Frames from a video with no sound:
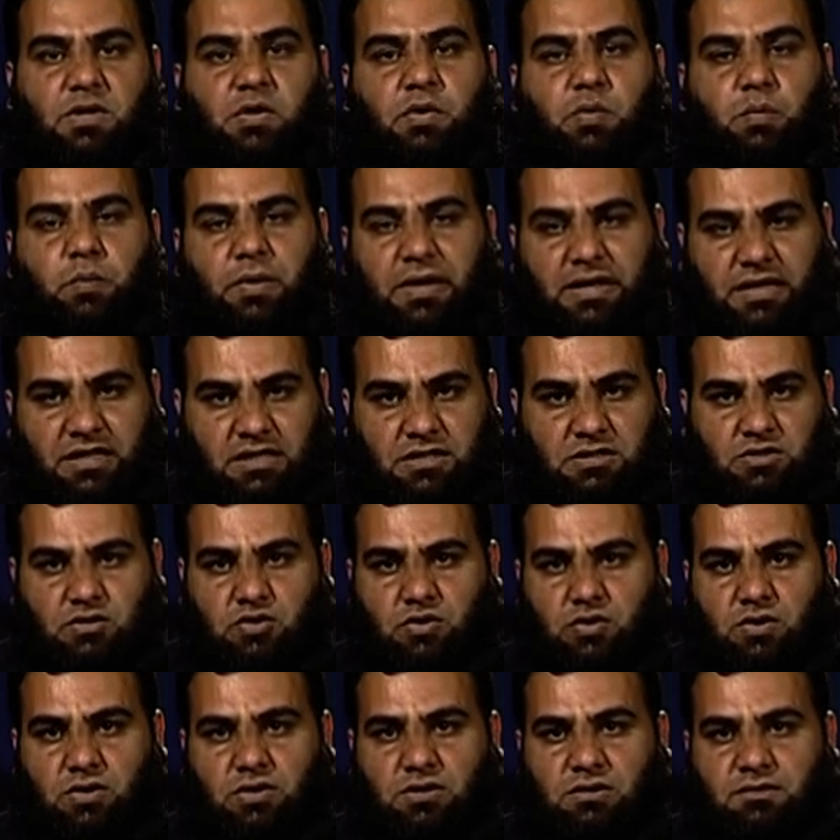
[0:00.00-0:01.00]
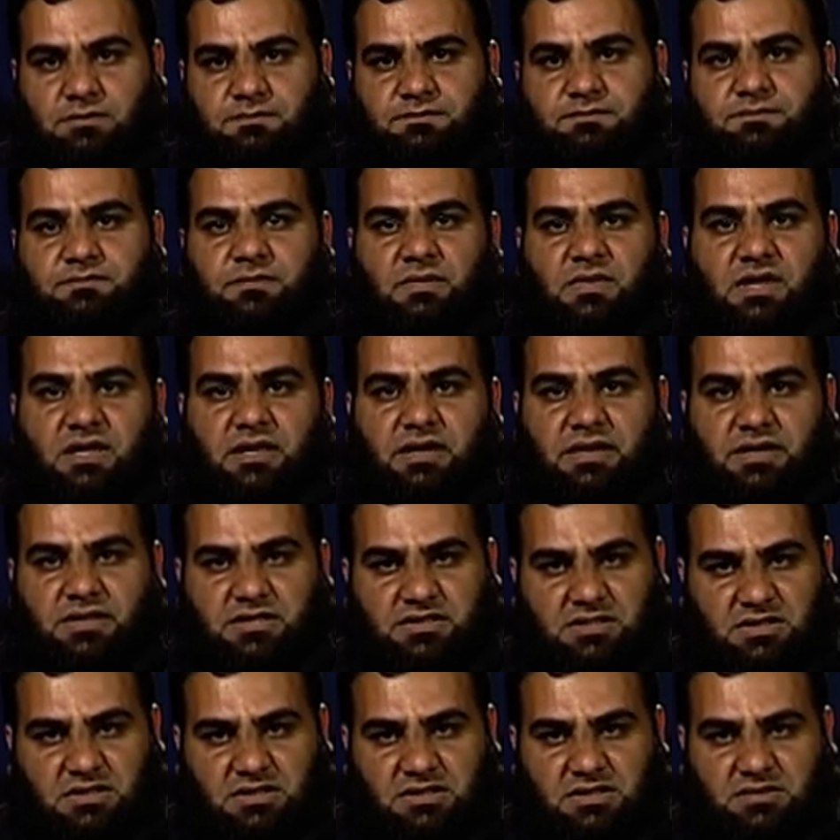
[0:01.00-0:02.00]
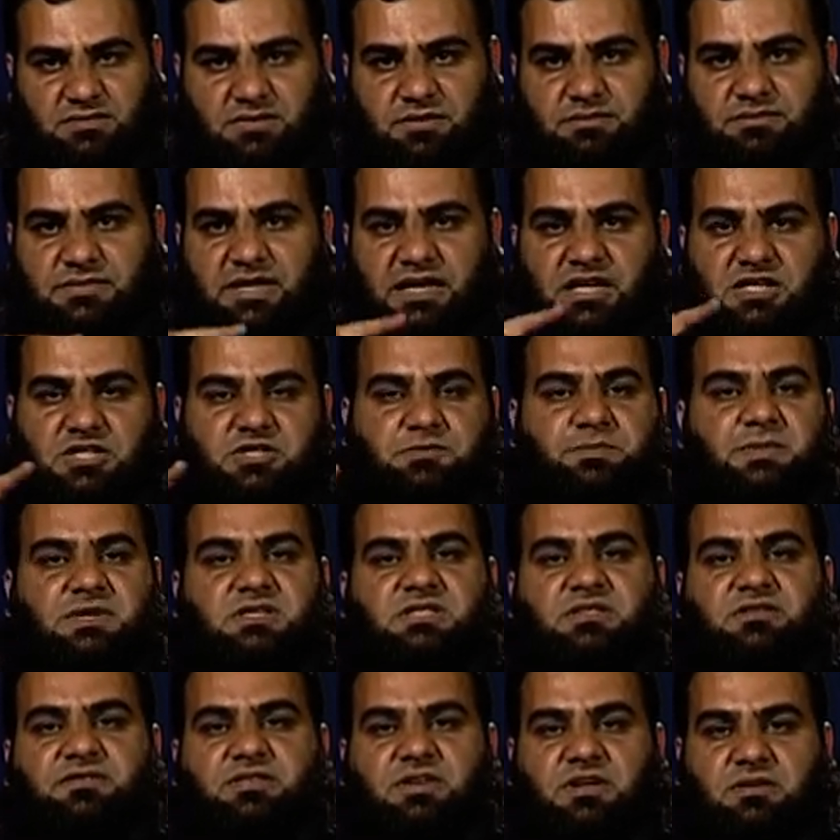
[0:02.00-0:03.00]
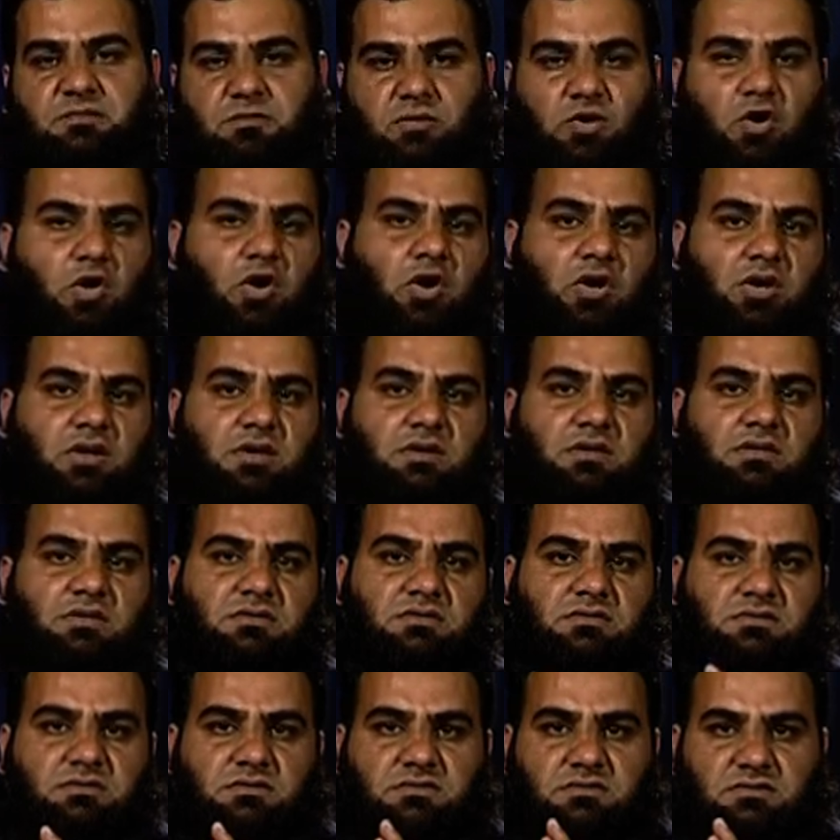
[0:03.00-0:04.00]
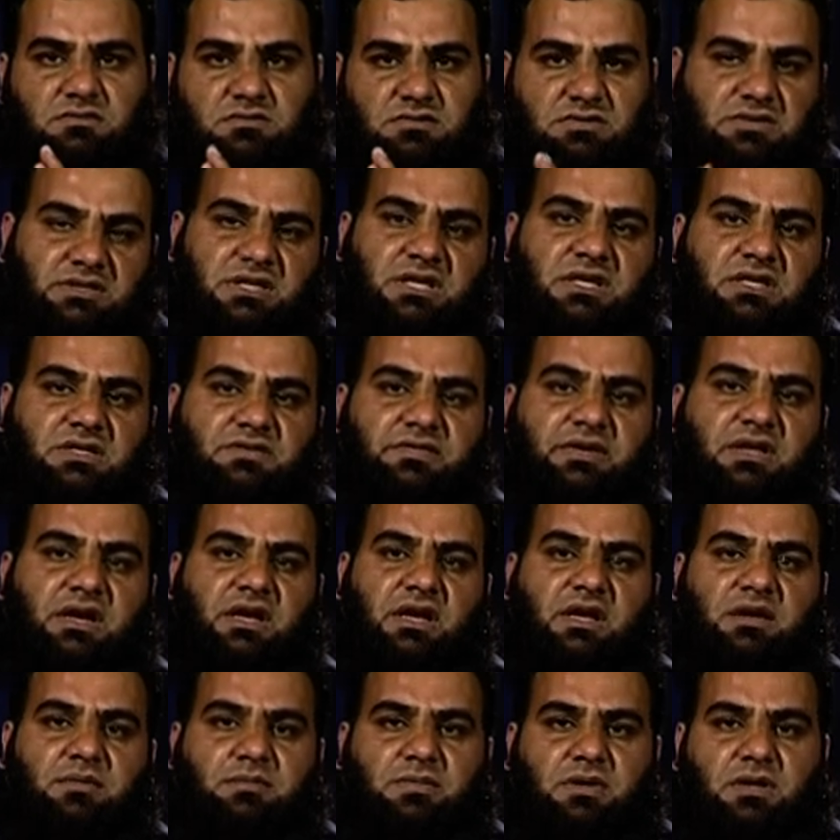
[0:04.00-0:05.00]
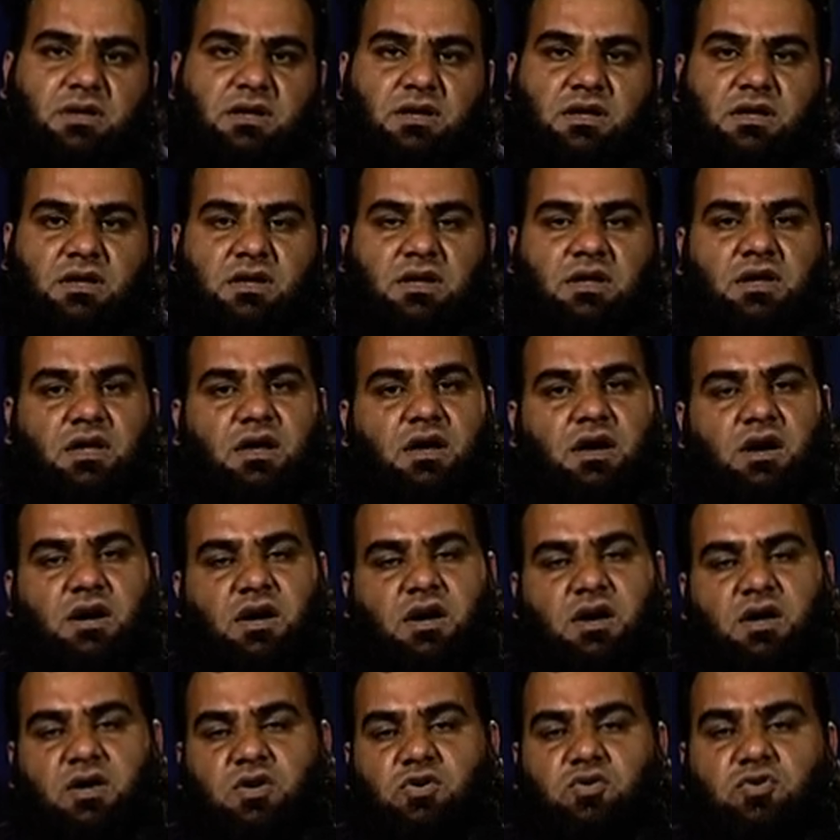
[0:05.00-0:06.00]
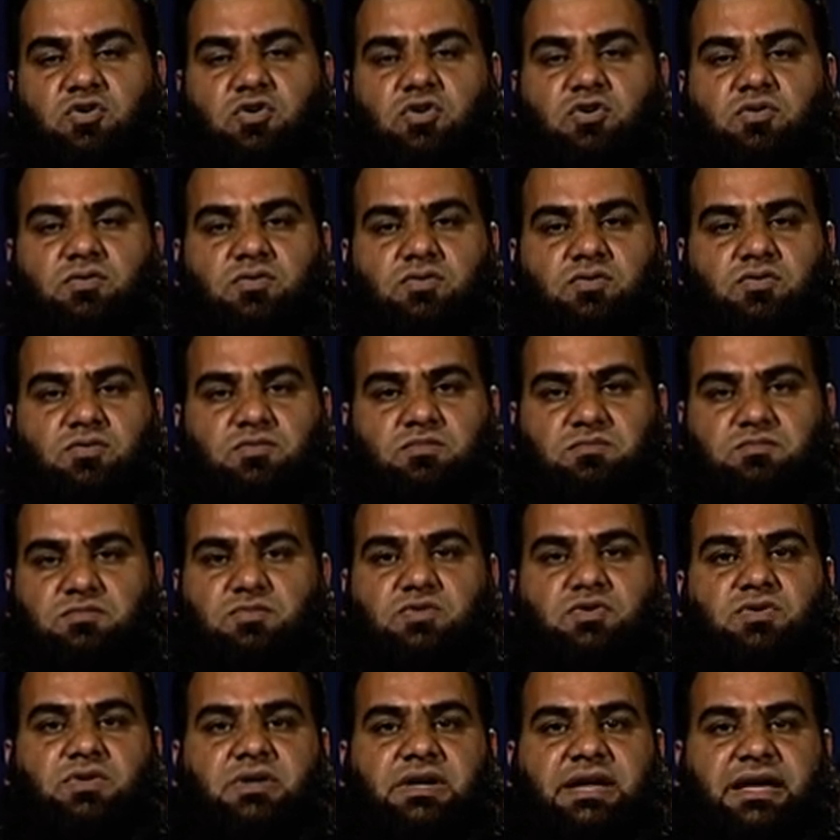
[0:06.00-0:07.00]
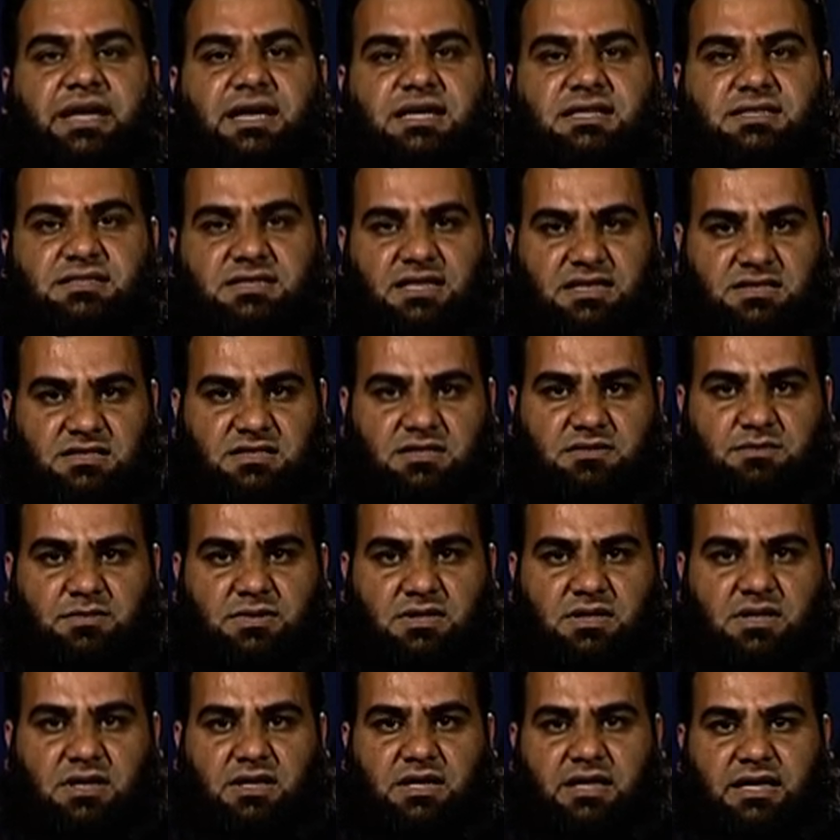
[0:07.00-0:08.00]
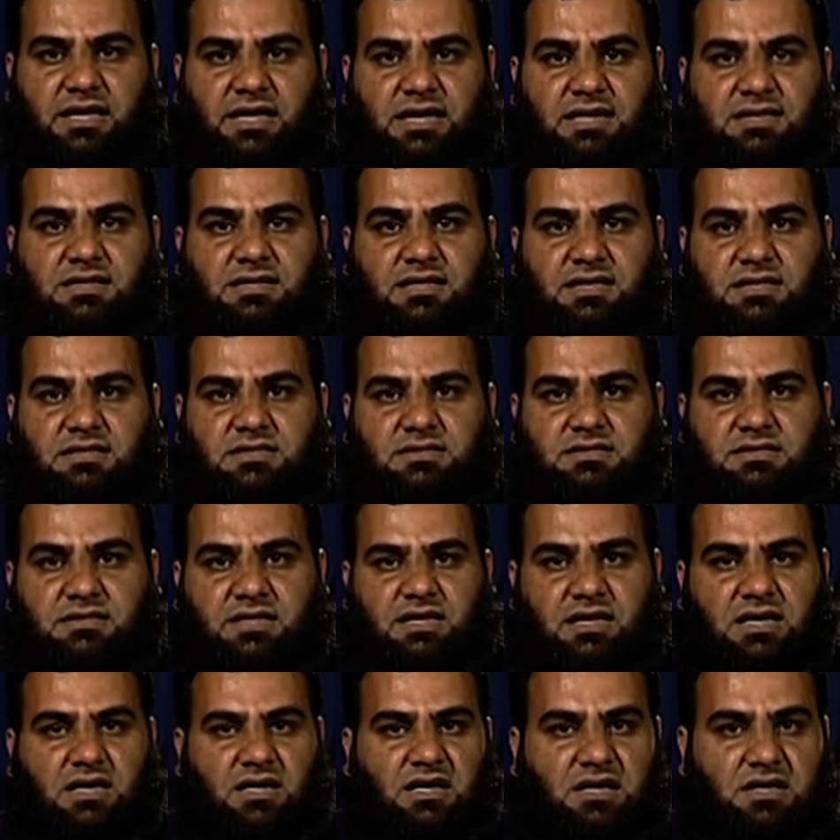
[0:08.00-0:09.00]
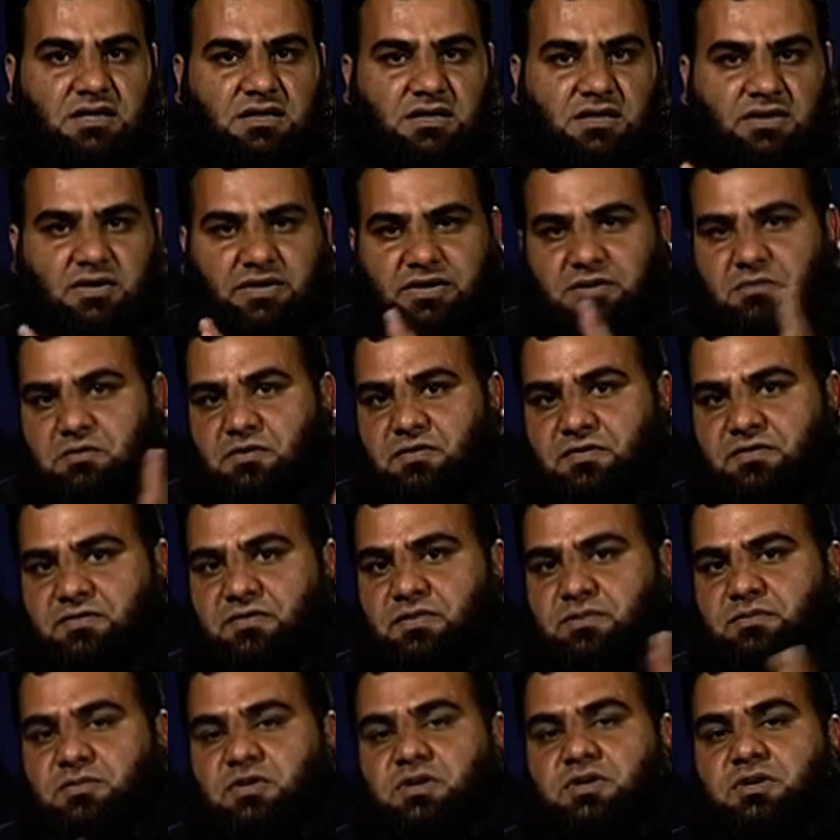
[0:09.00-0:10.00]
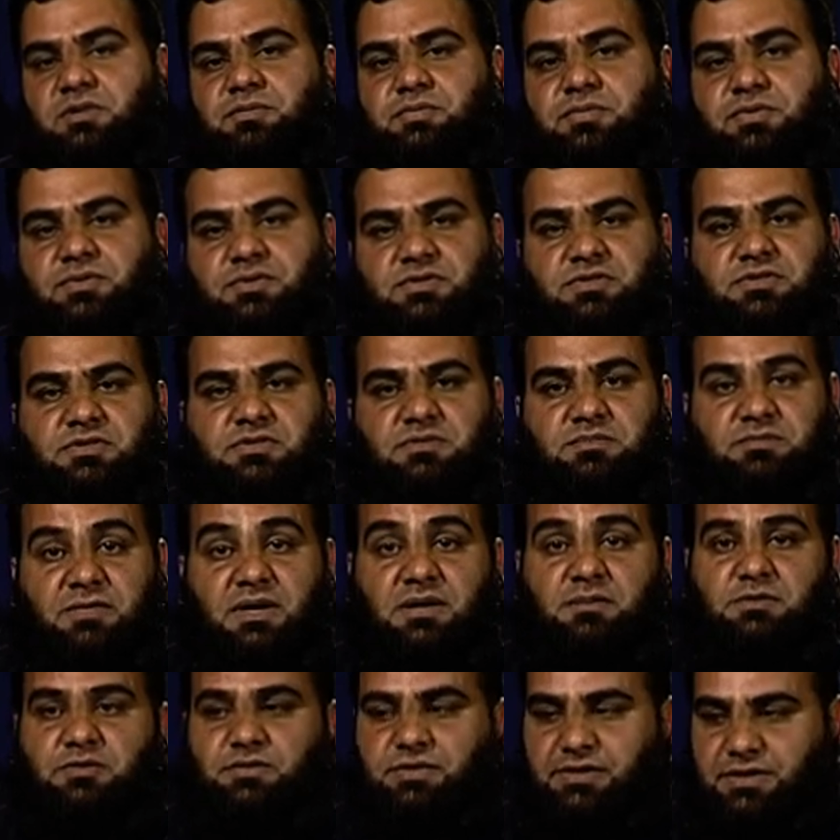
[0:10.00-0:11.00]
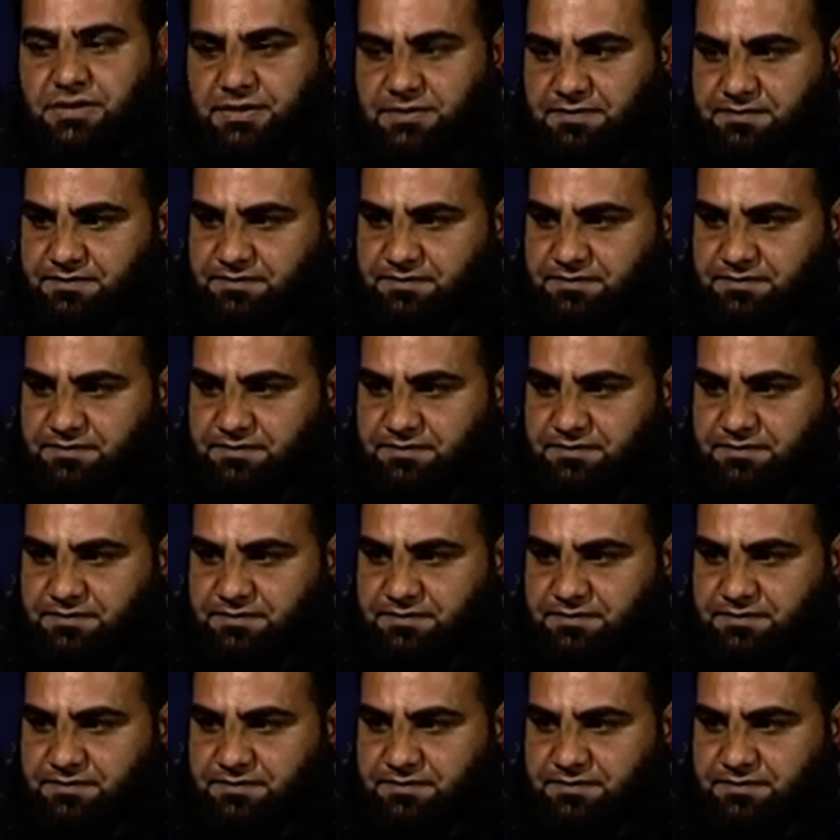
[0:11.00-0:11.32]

When control returns from that specific block, these variables are no more accessible and thus they are removed from the computer memory.